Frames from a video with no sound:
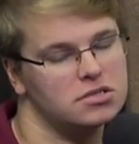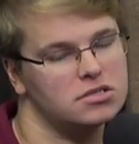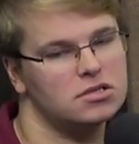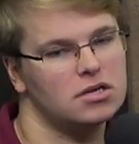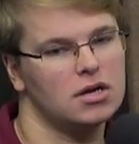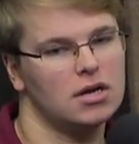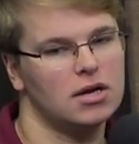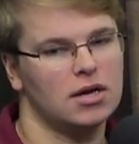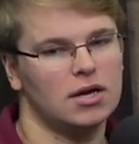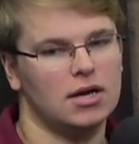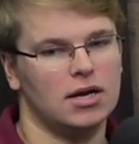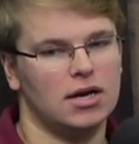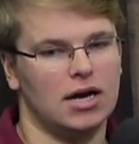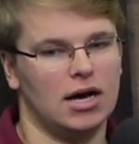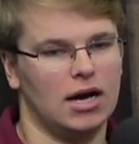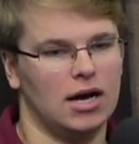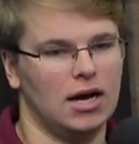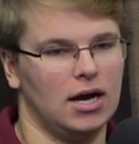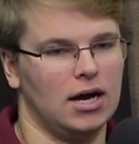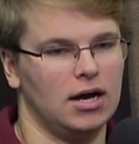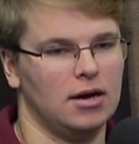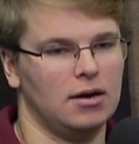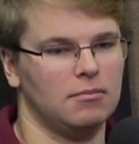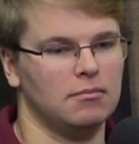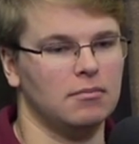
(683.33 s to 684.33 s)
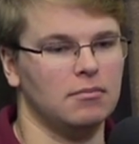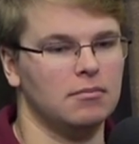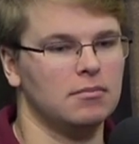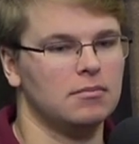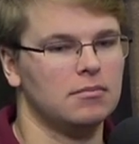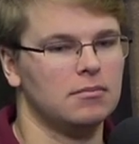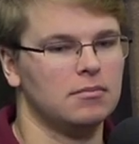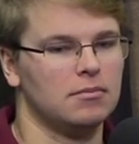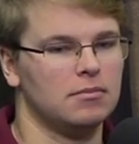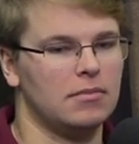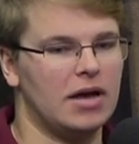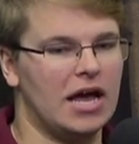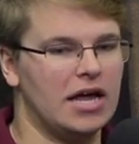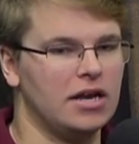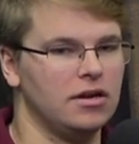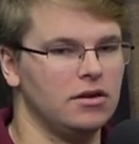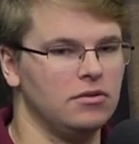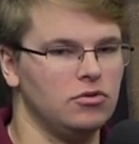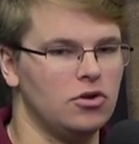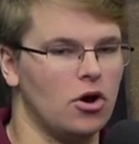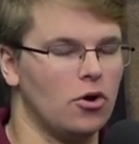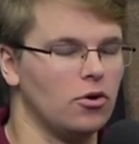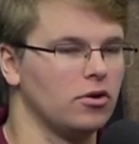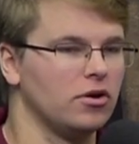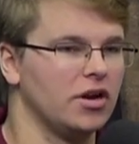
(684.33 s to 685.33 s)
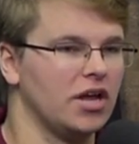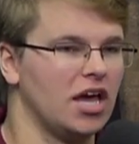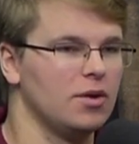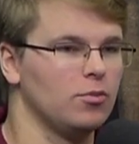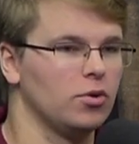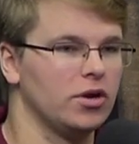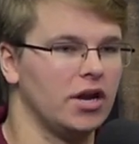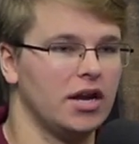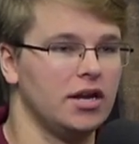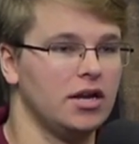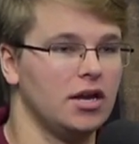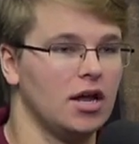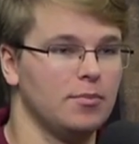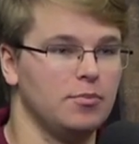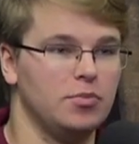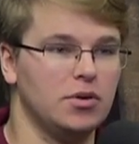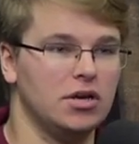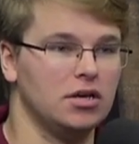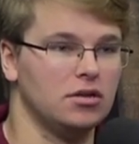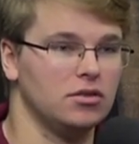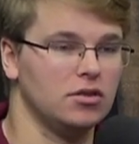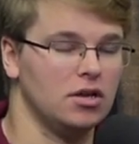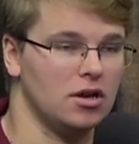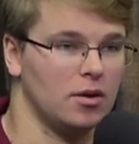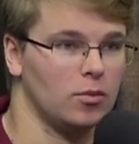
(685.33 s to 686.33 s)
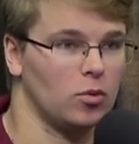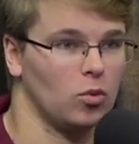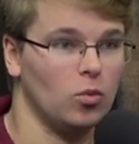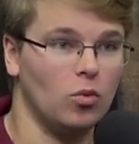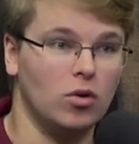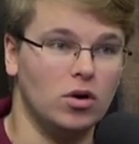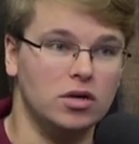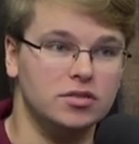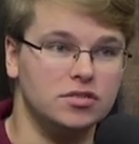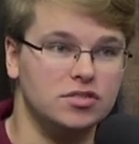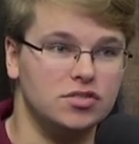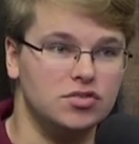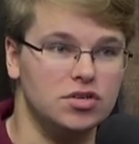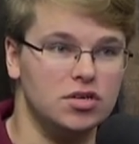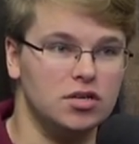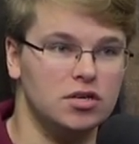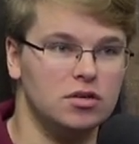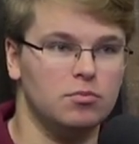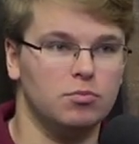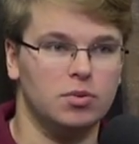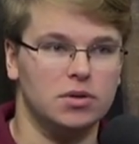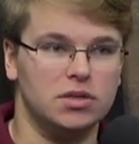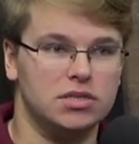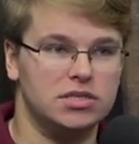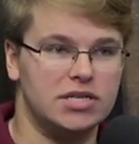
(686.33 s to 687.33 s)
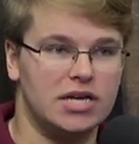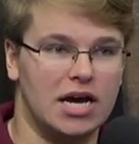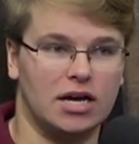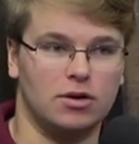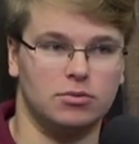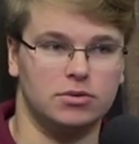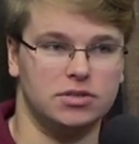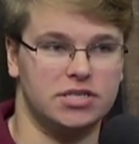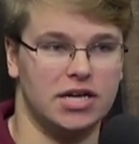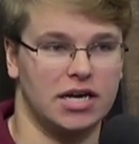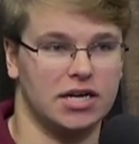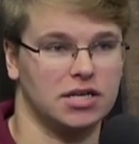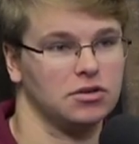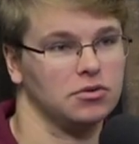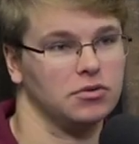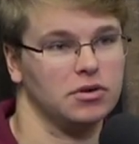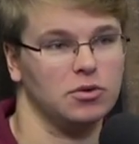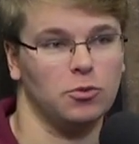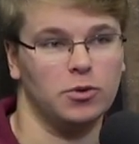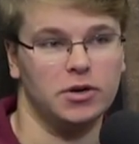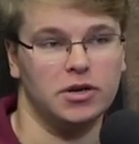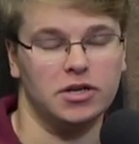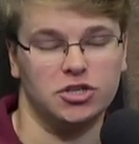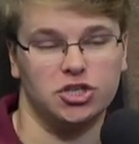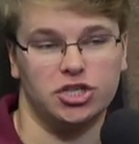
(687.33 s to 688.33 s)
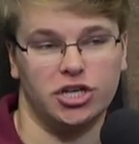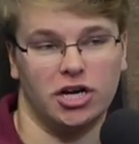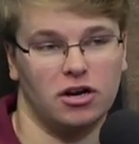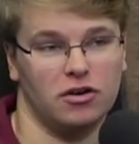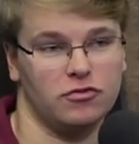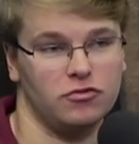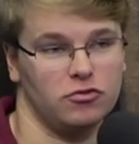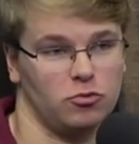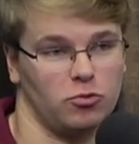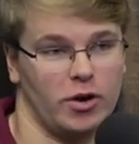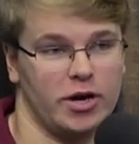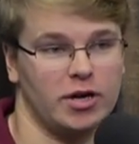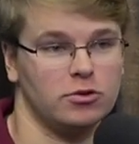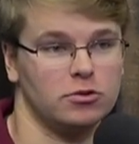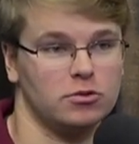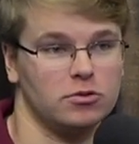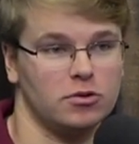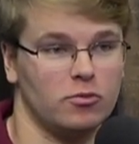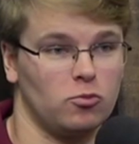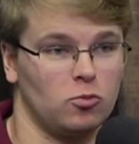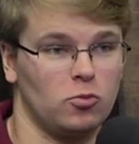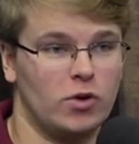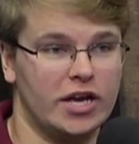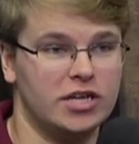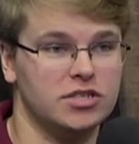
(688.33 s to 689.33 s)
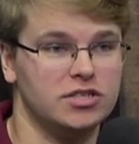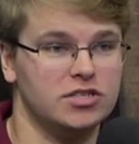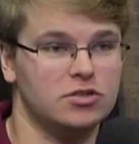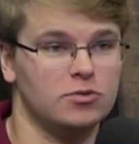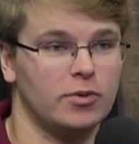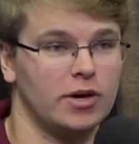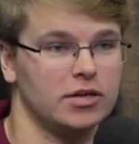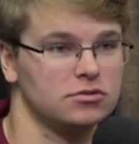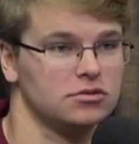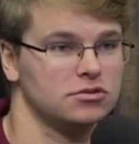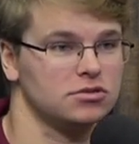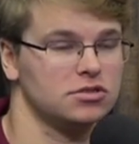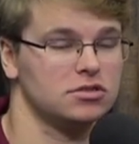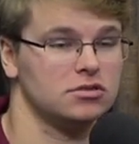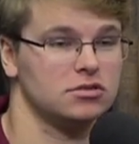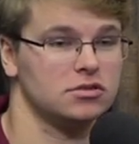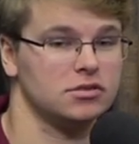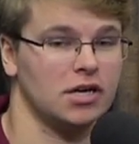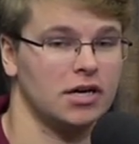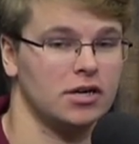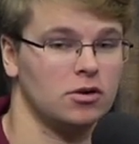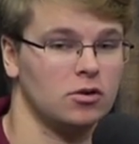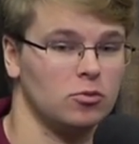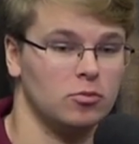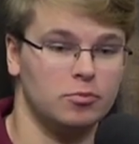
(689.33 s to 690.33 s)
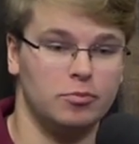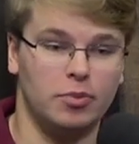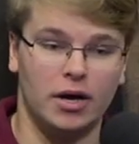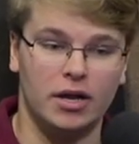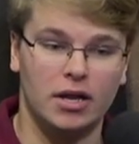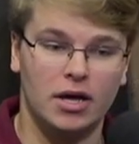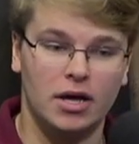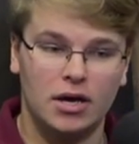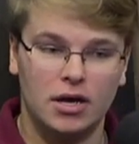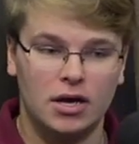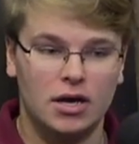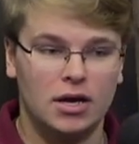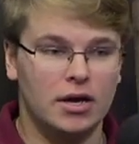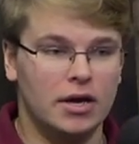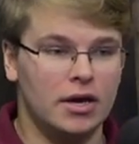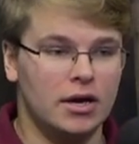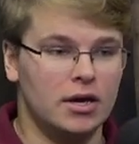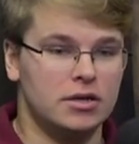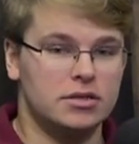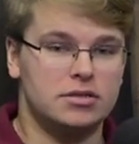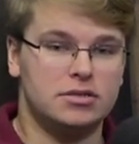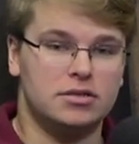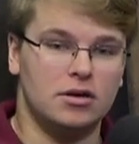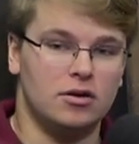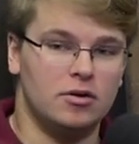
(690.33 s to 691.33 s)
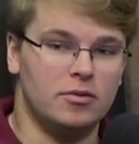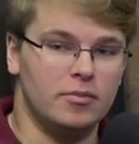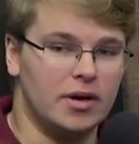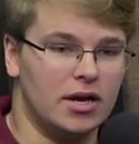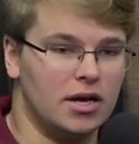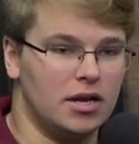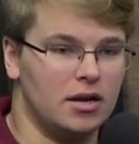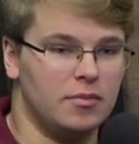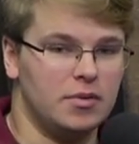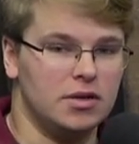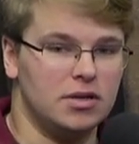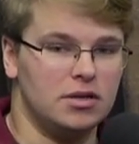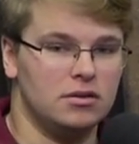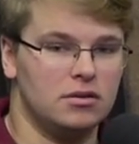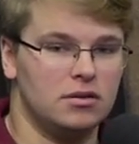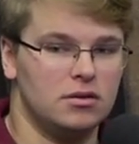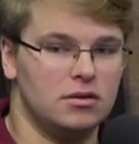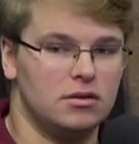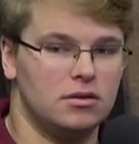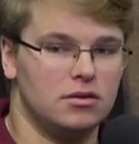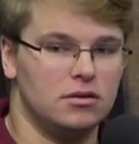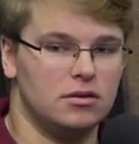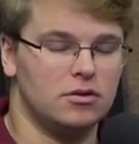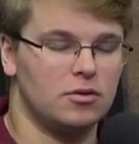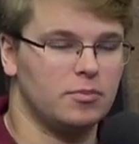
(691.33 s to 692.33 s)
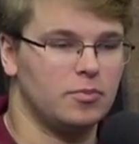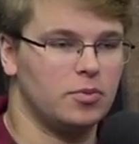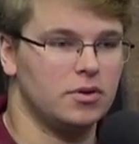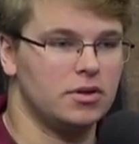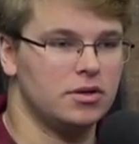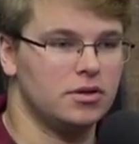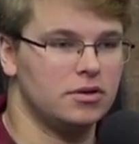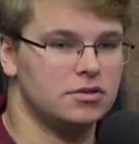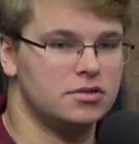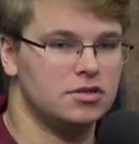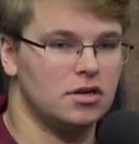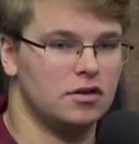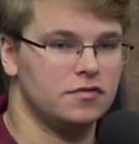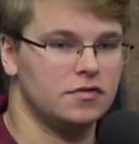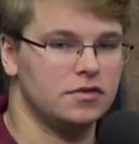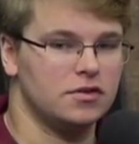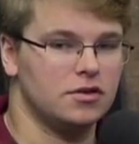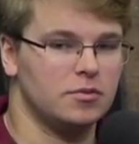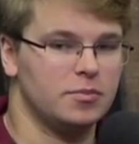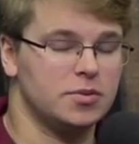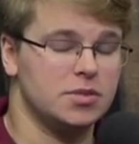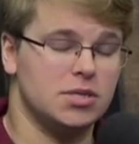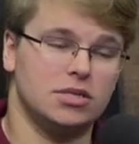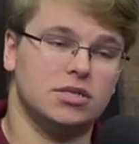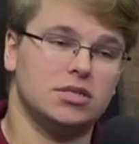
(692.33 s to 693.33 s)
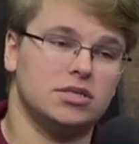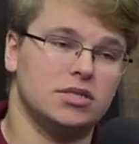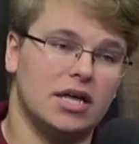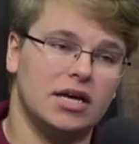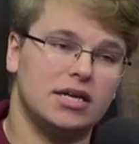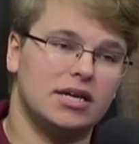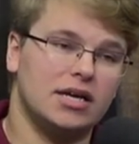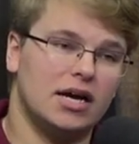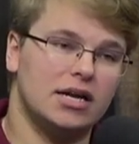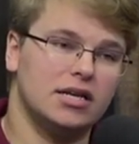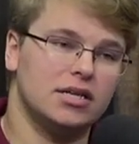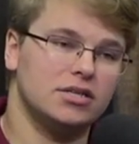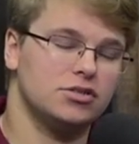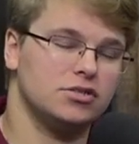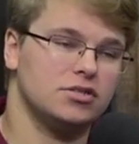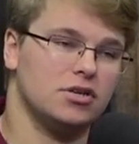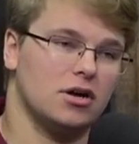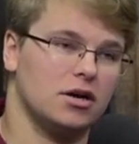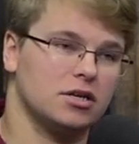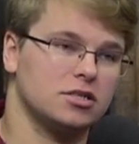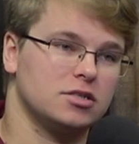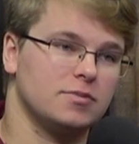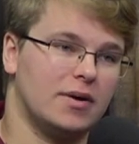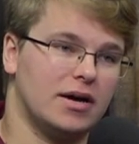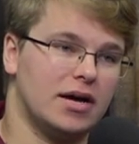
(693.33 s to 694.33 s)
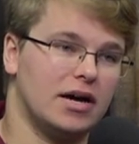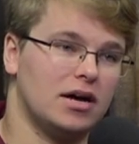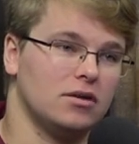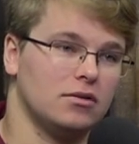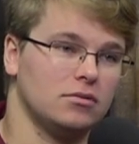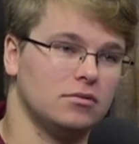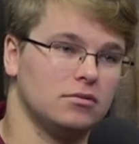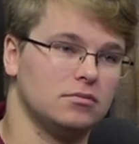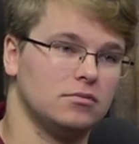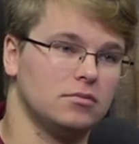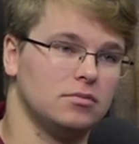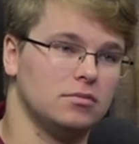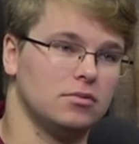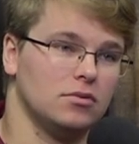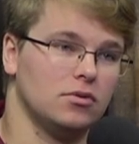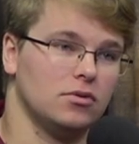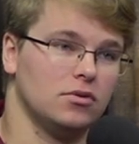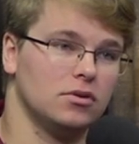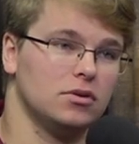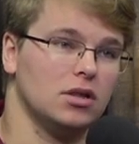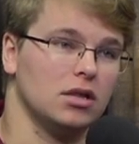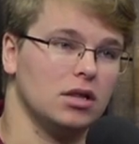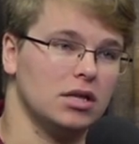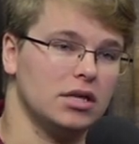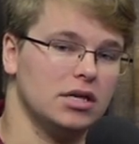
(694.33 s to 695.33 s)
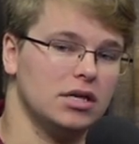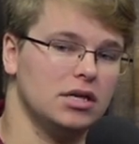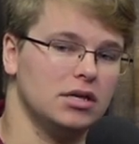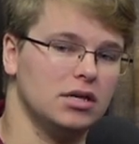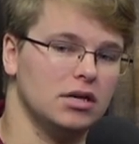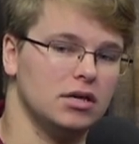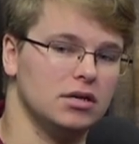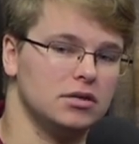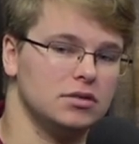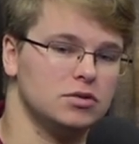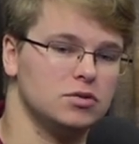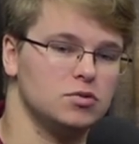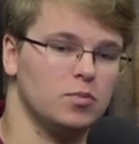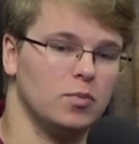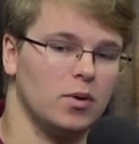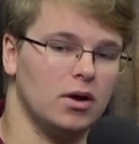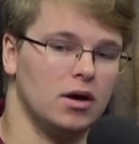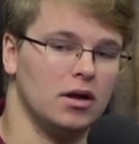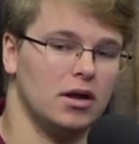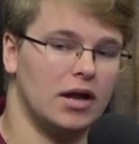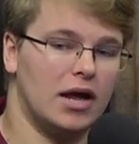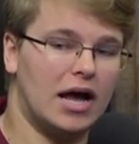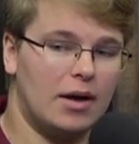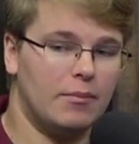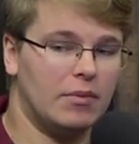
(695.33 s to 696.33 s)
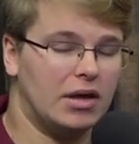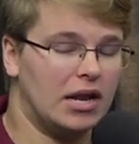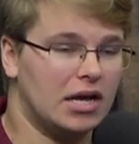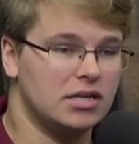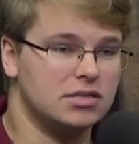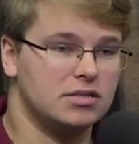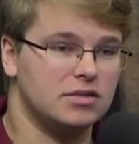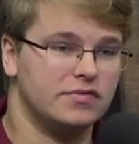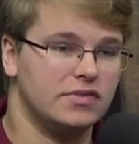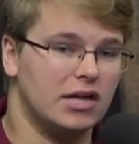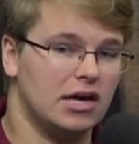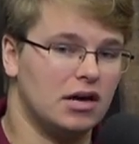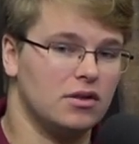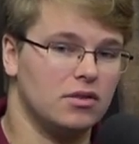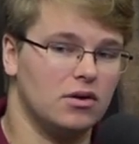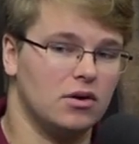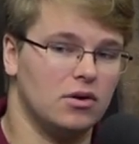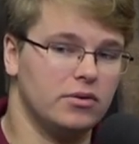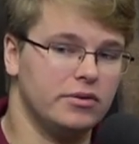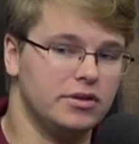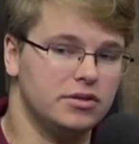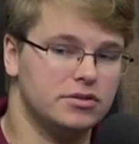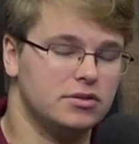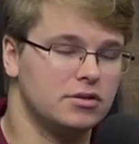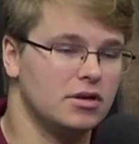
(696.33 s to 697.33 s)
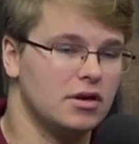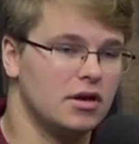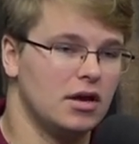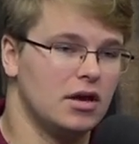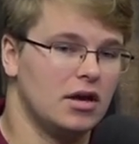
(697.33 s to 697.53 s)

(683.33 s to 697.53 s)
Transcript: I can see that. Um, and Notre Dame would end up being the number one seed, but Tech would technically win a share of the regular A C C regular season title. But still, man, I mean, you're putting yourself in good position. That kind of just talks about how good the league is. But I mean, as of now, the Hokies.